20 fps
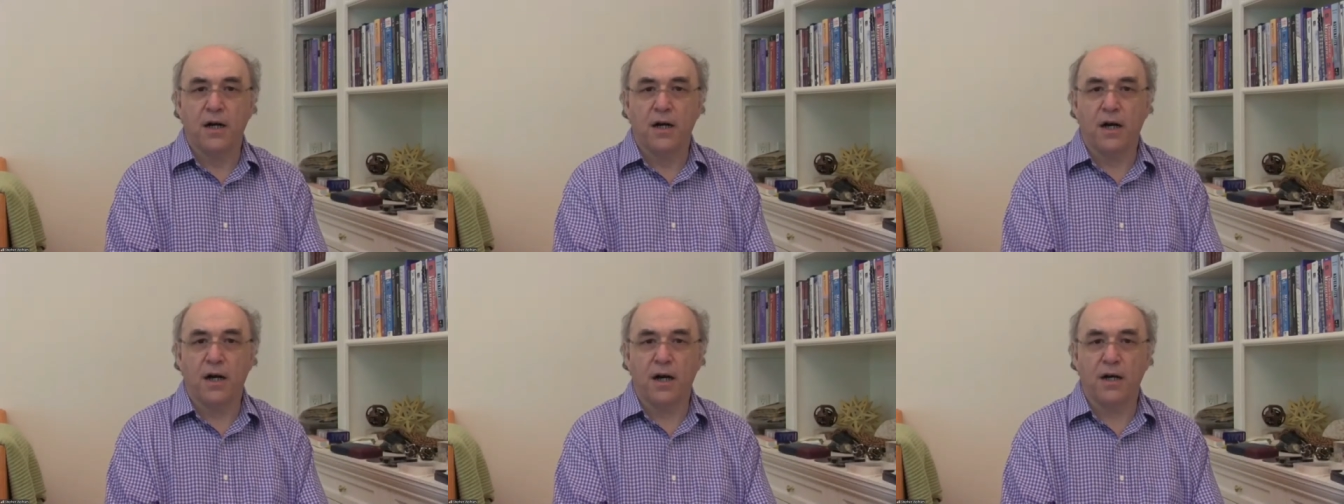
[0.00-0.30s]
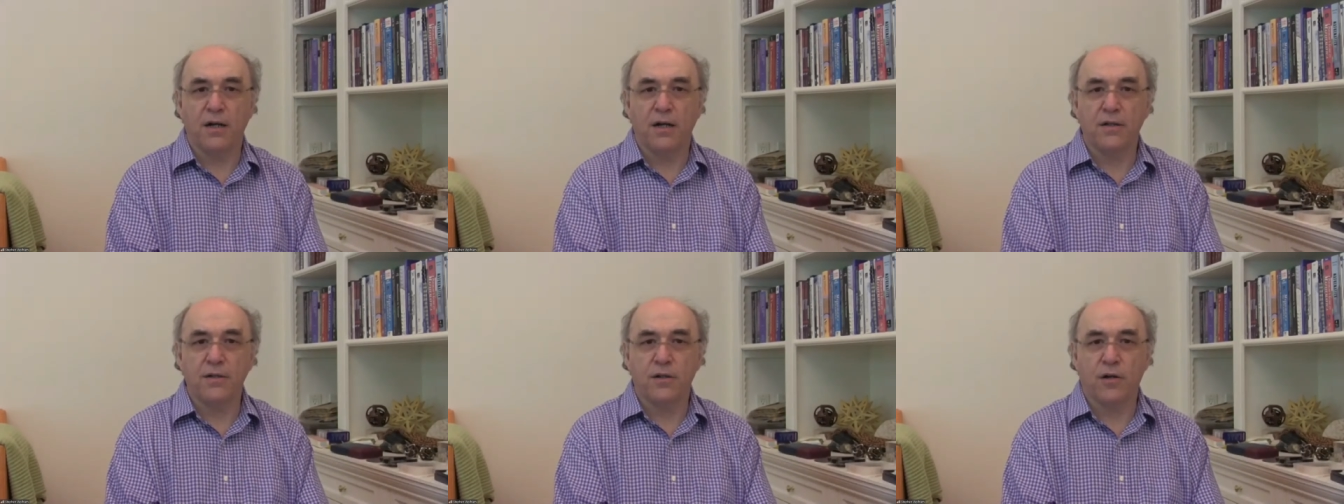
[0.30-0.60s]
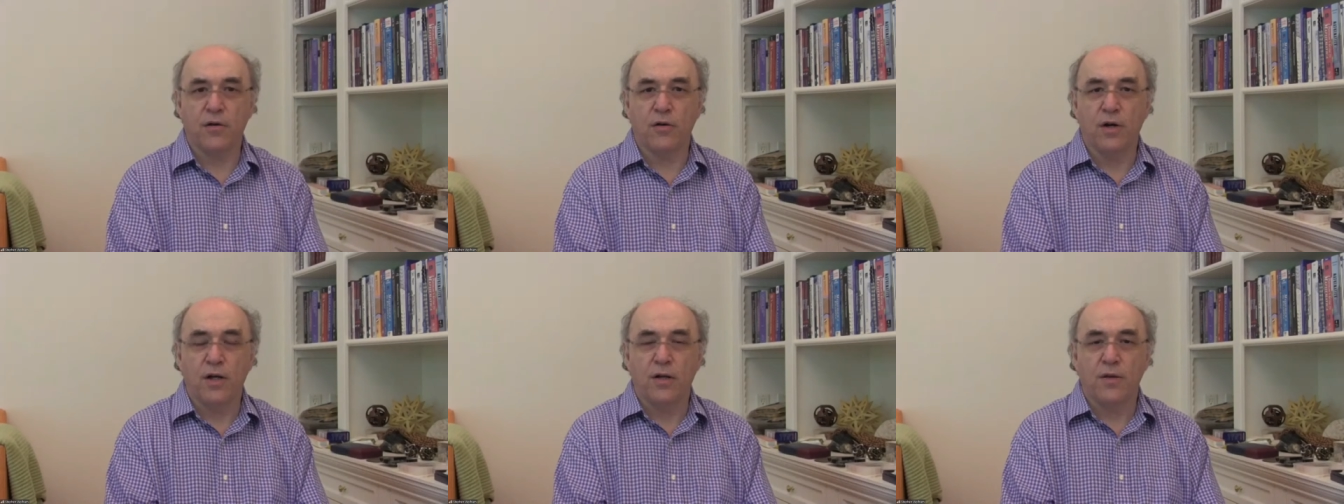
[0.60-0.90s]
you
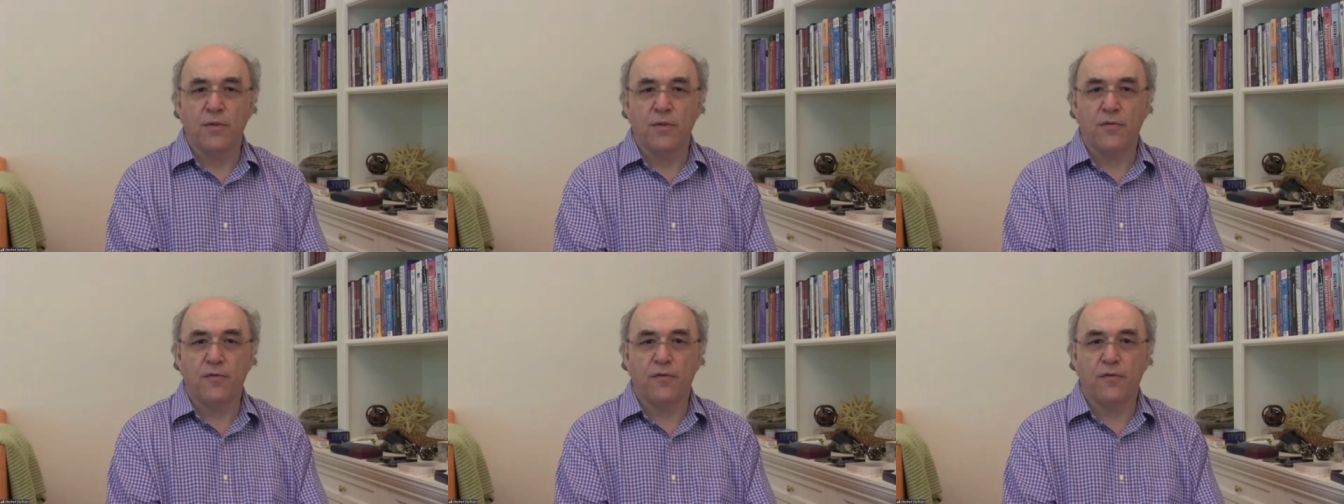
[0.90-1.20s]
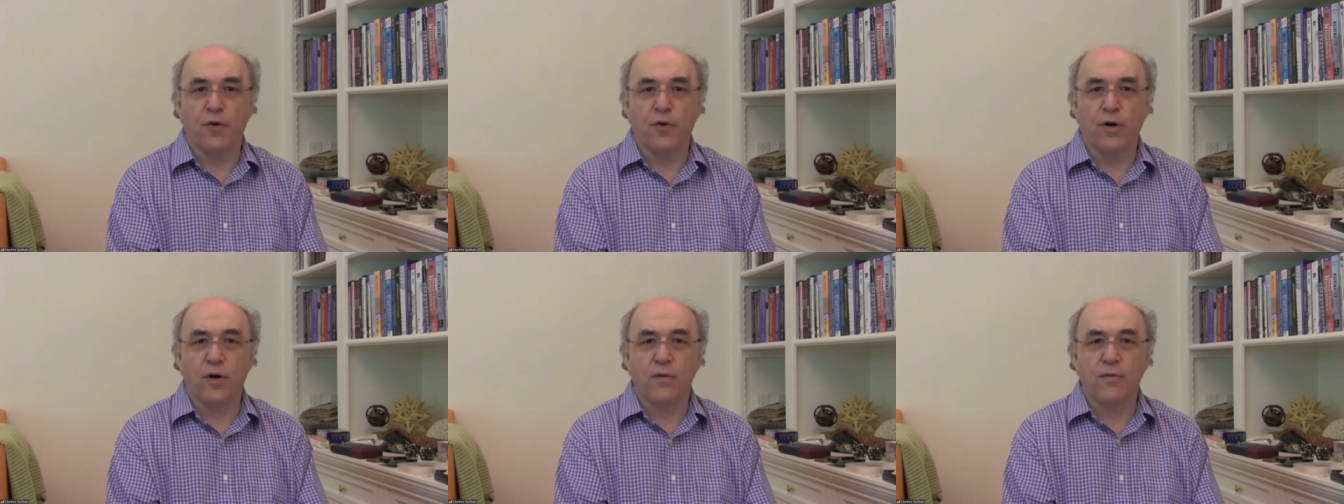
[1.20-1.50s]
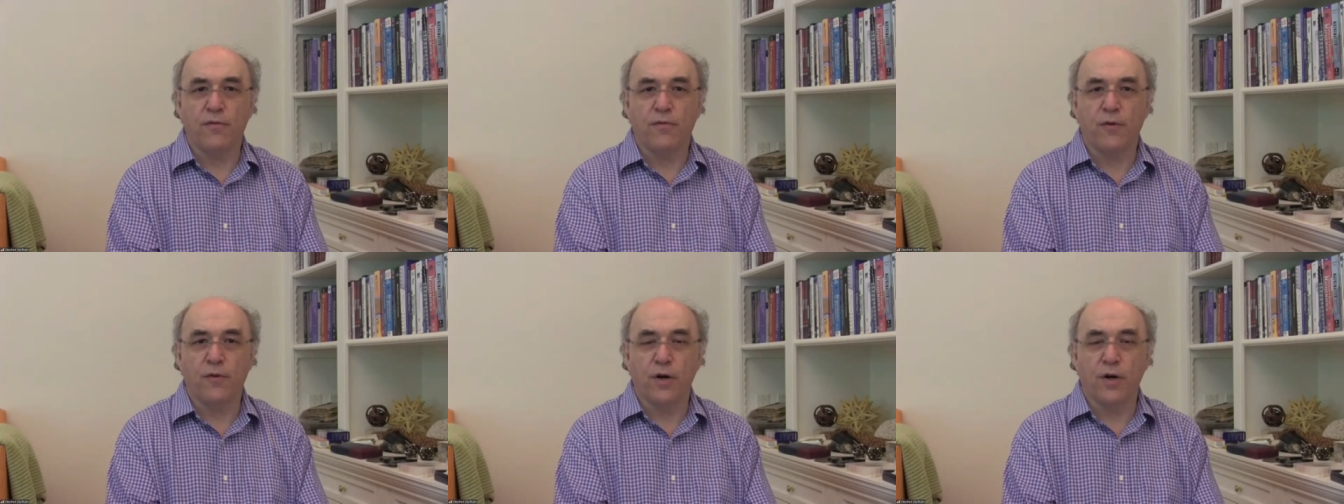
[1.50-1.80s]
know, for
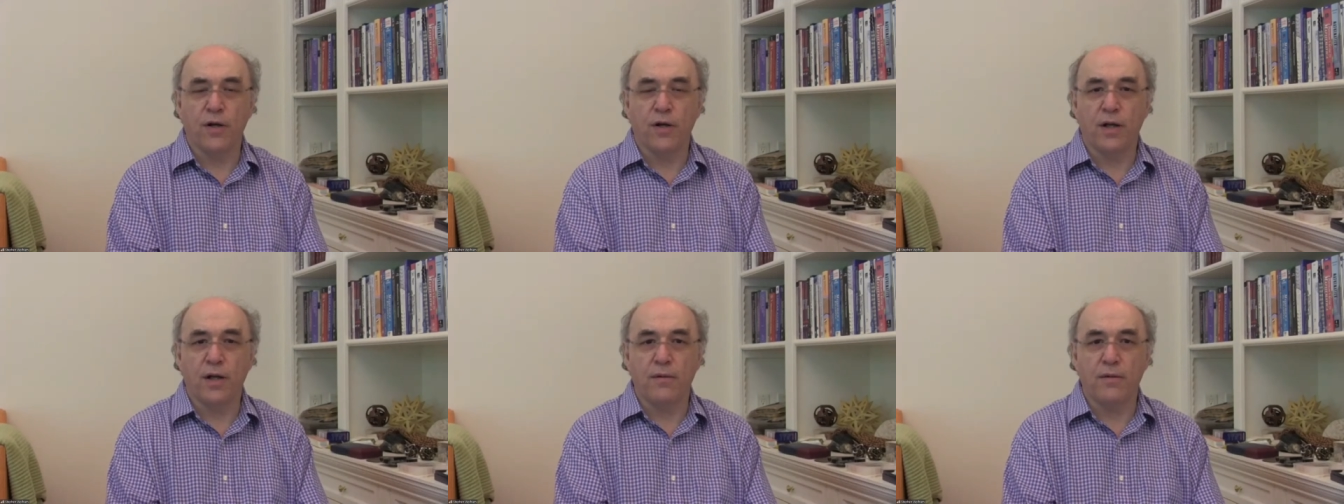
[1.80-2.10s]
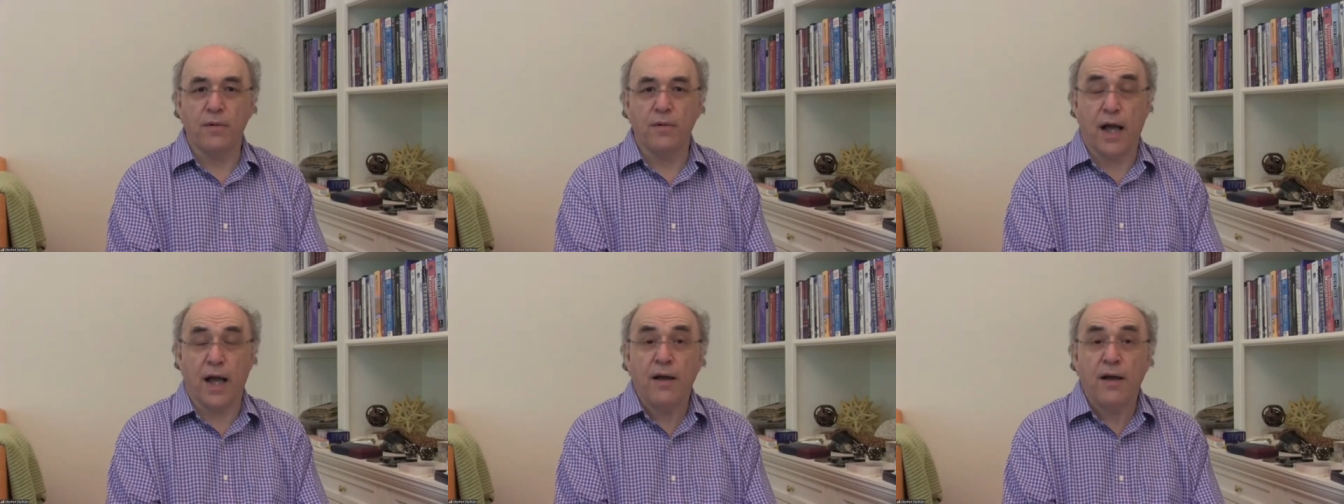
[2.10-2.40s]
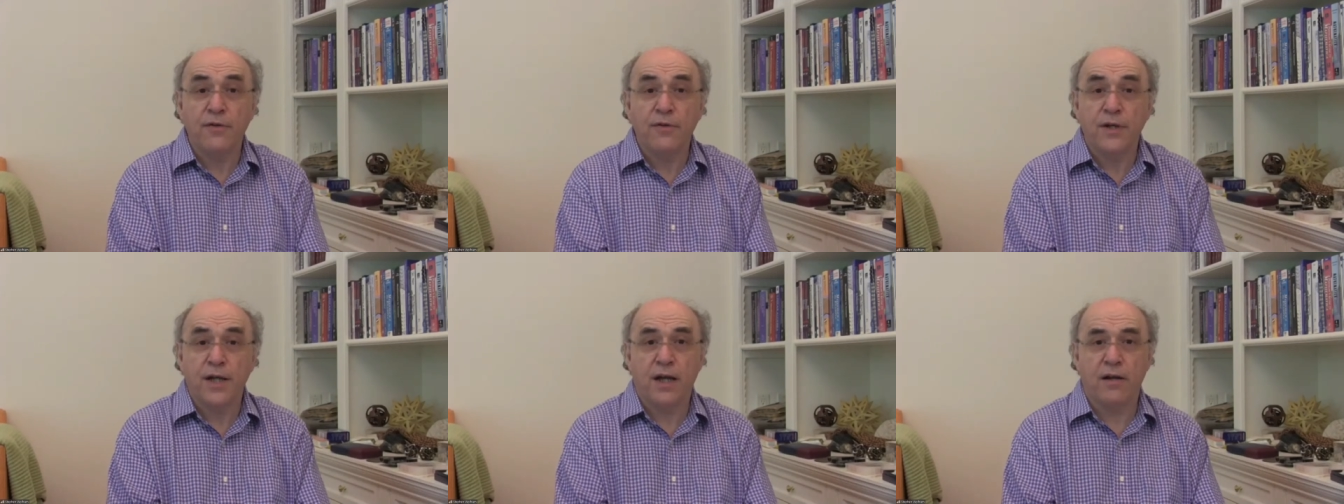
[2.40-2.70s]

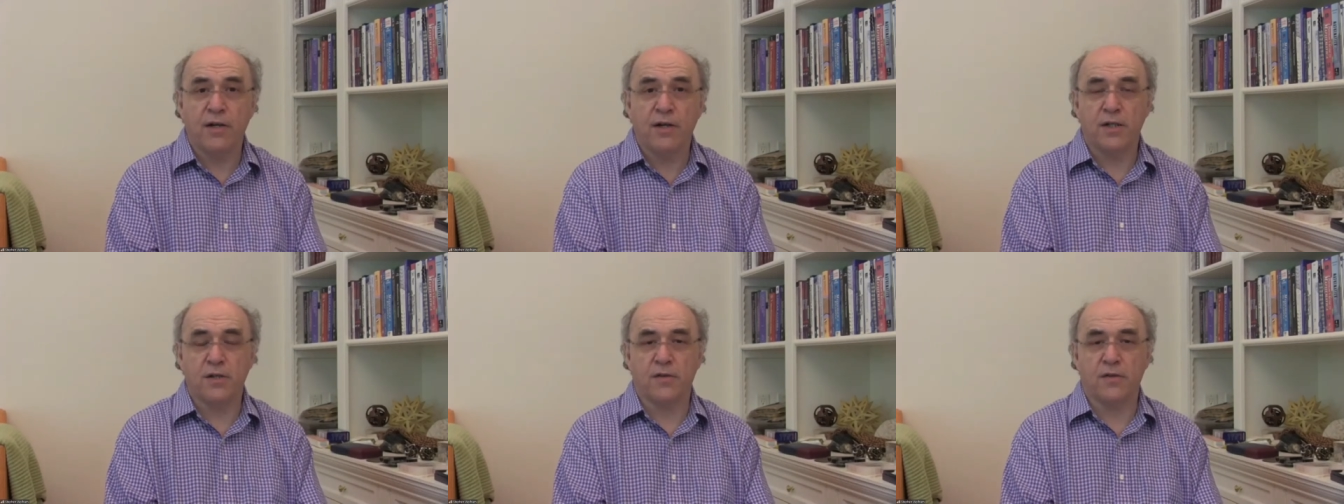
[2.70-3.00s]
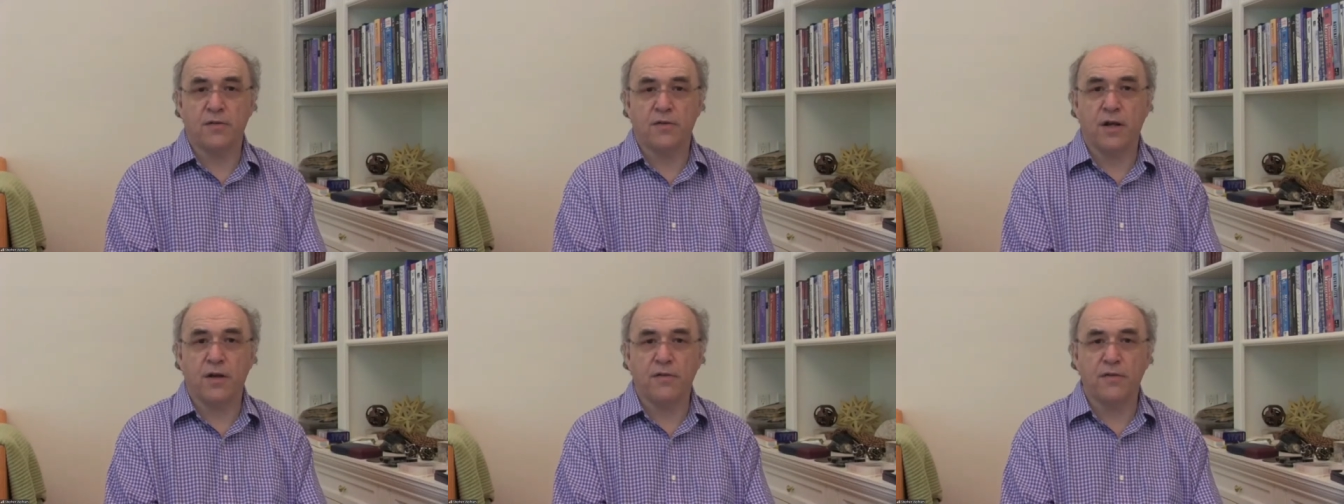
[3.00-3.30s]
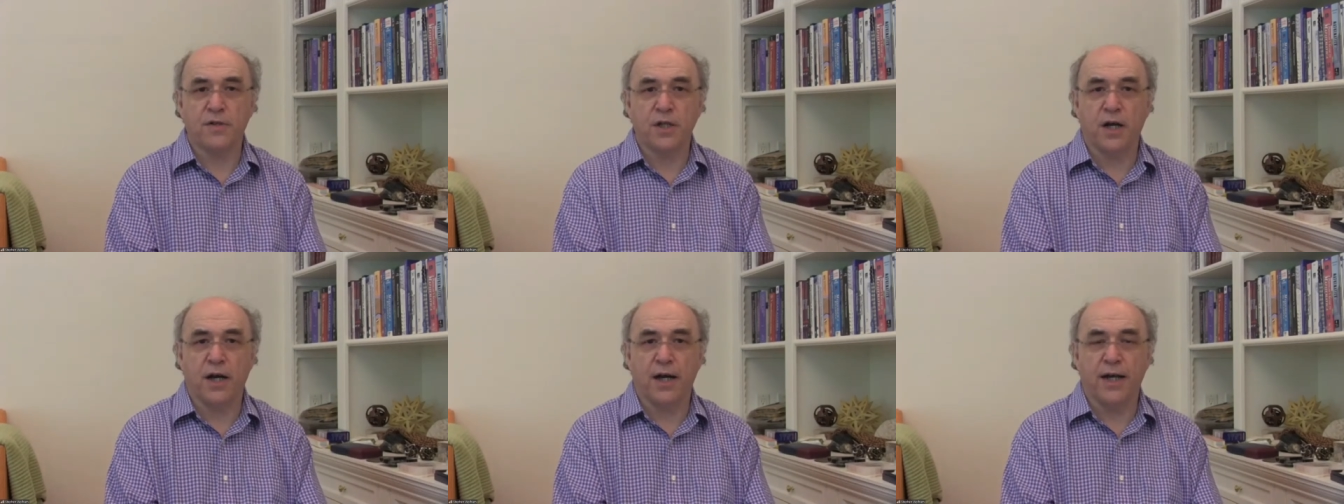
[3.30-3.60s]
every area of
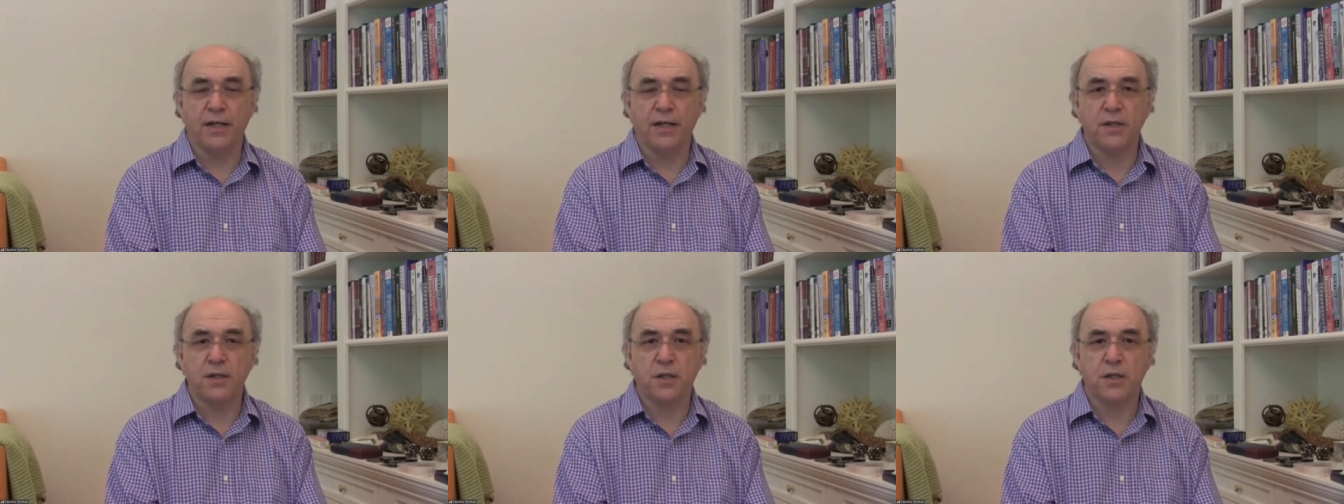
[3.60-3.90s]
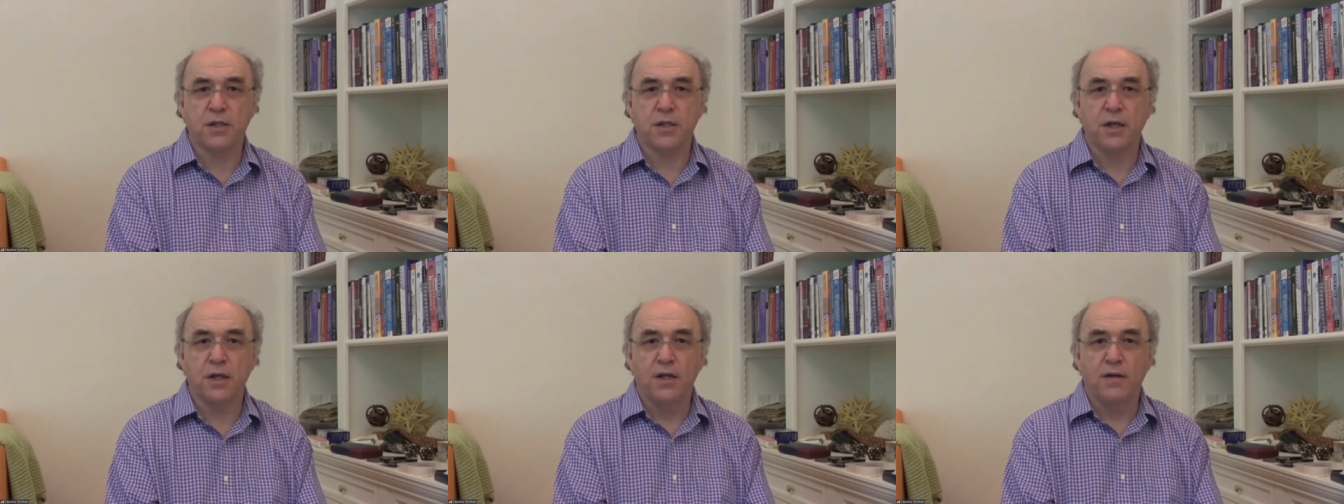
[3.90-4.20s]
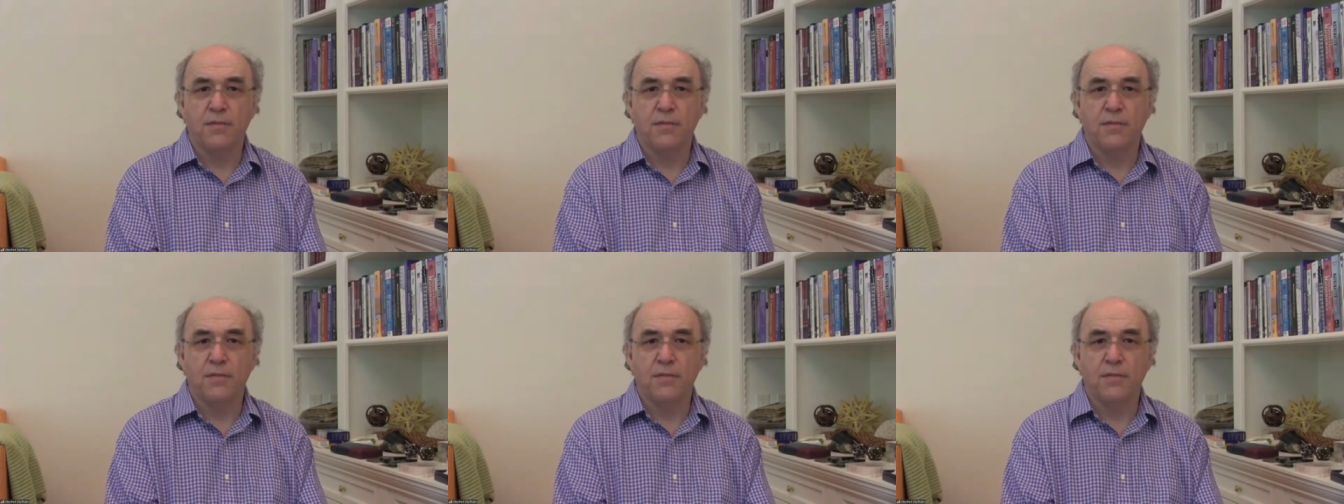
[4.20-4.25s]
science,